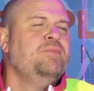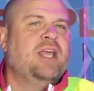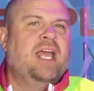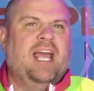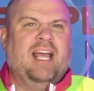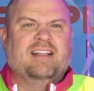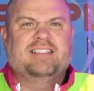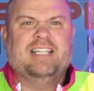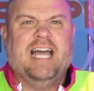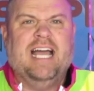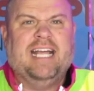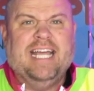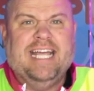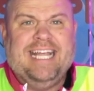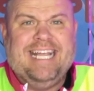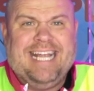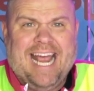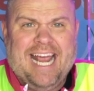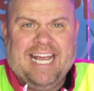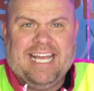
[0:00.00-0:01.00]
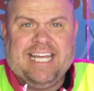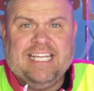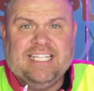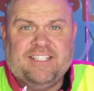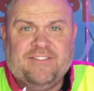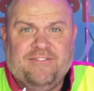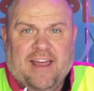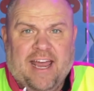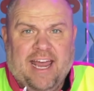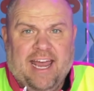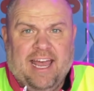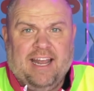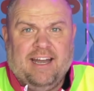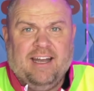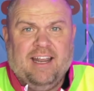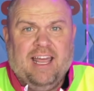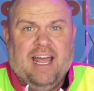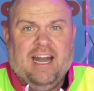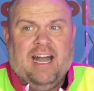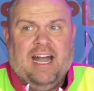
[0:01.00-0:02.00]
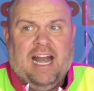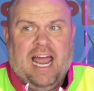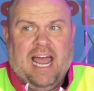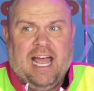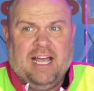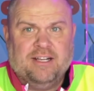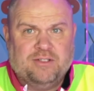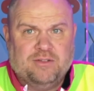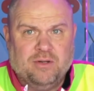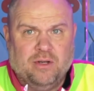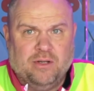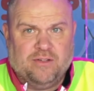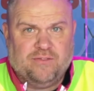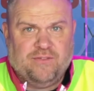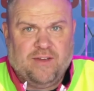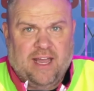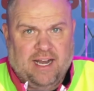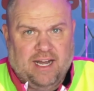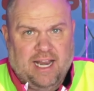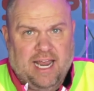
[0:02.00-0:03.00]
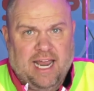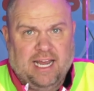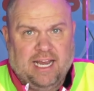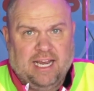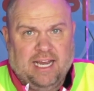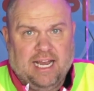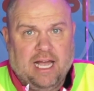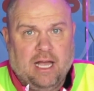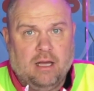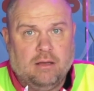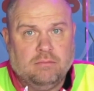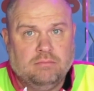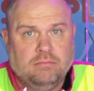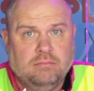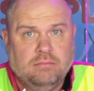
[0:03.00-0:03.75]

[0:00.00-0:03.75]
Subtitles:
It's like a Yankees fan and an Astros fan hanging out.